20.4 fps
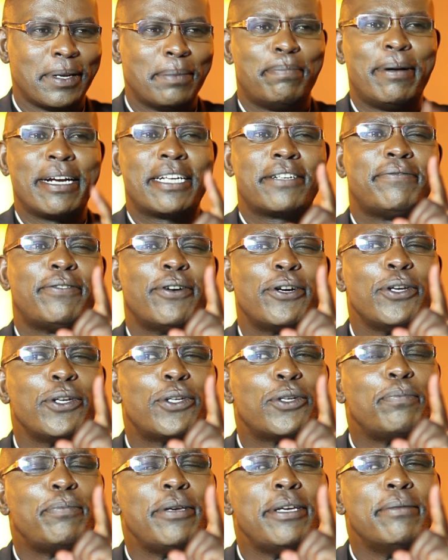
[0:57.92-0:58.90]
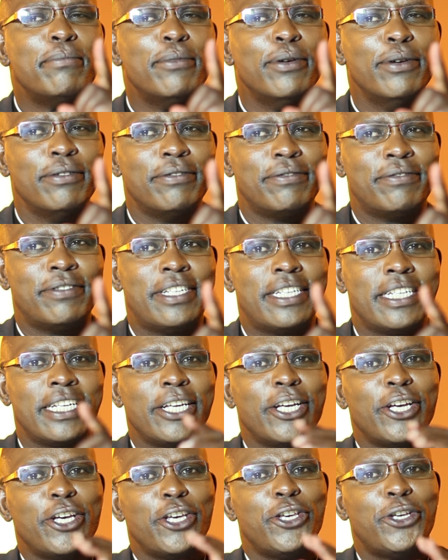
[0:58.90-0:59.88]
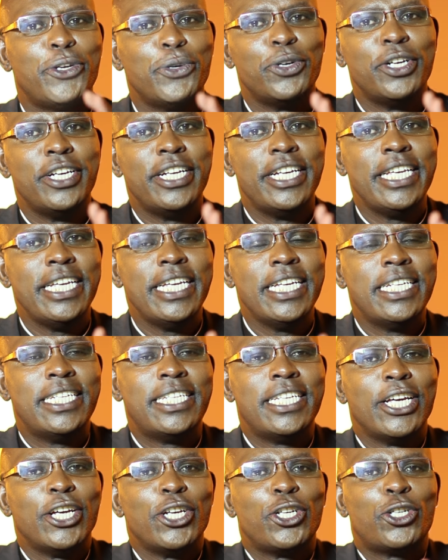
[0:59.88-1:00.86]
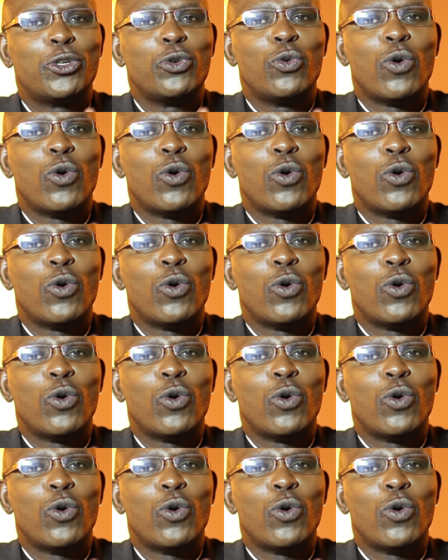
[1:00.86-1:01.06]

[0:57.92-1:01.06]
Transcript: But for you to be moved, you need to